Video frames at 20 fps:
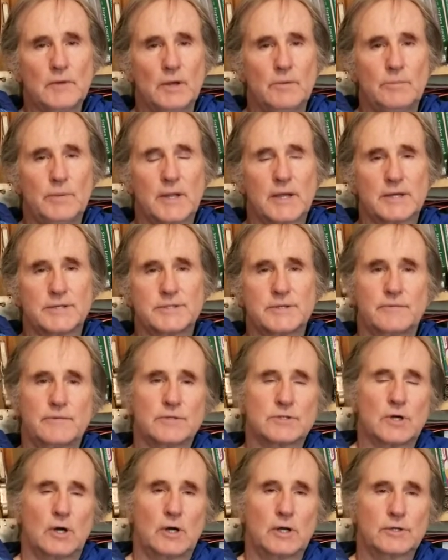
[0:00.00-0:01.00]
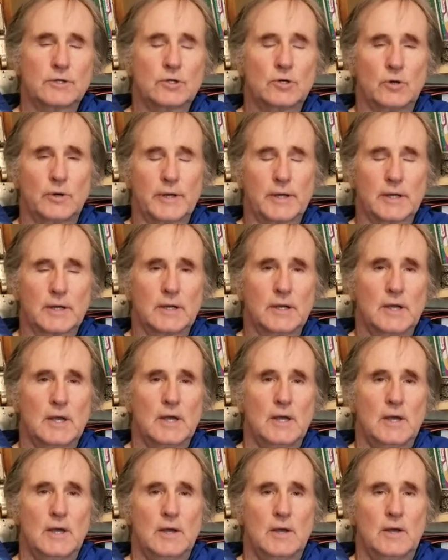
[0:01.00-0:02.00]
because of his ongoing
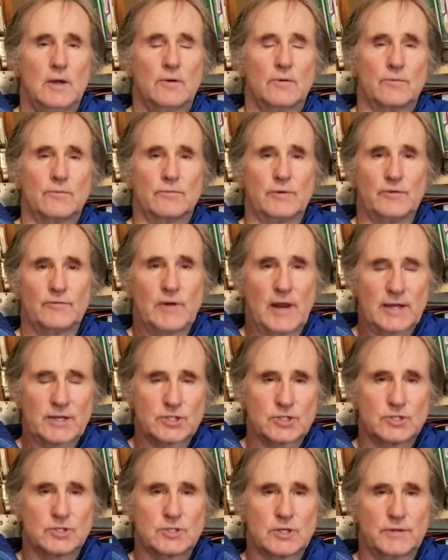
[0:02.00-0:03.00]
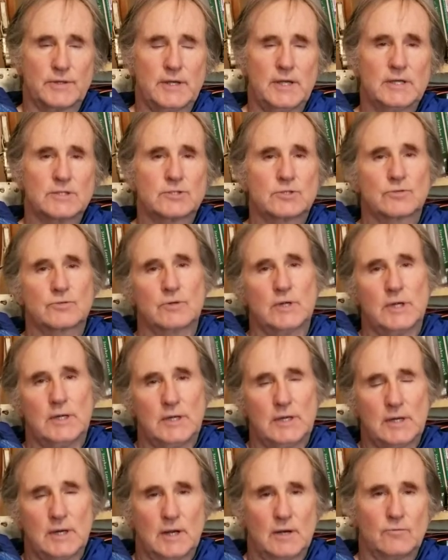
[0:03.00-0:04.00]
reflections on the
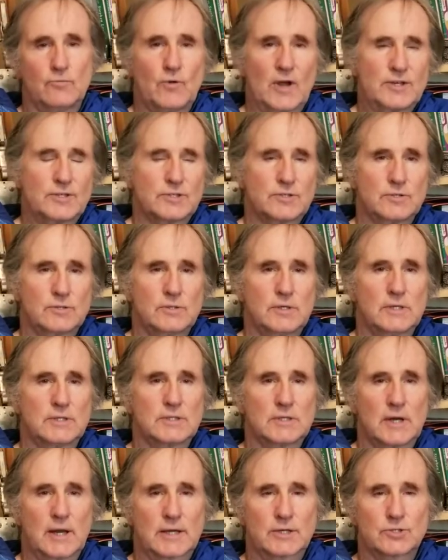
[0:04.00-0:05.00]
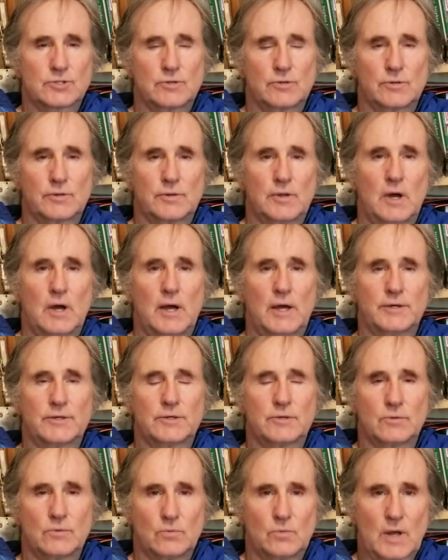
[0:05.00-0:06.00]
history of uh, Western intellectual thought,
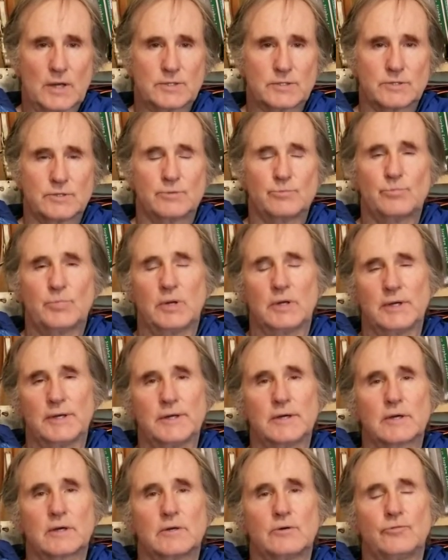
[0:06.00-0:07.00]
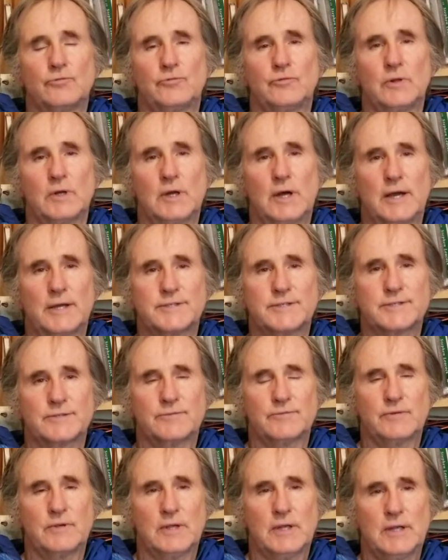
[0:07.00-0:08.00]
Western political
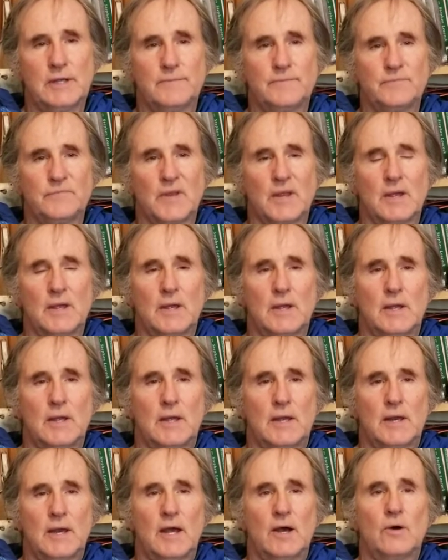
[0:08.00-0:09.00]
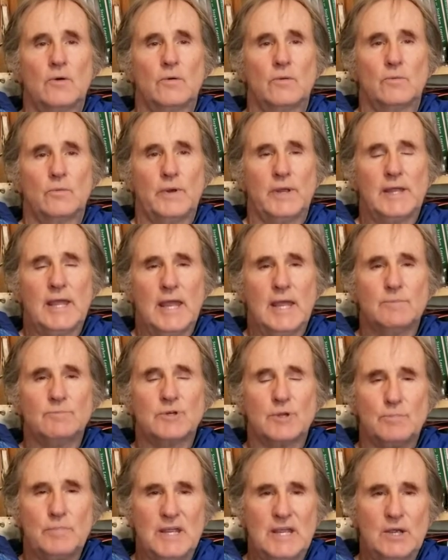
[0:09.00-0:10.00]
philosophy, and how we came
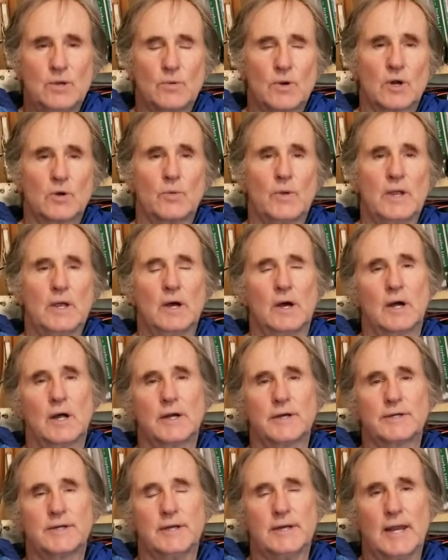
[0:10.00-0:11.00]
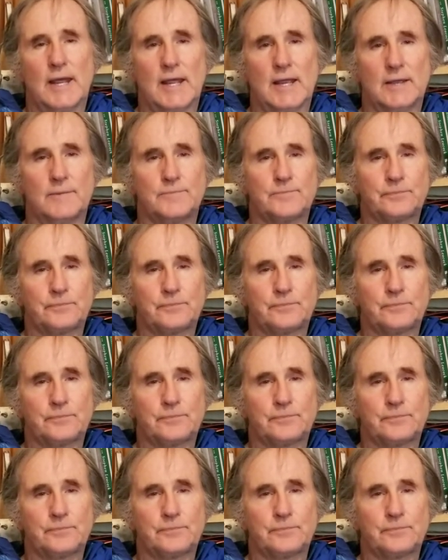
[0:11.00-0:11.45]
to be where we are today.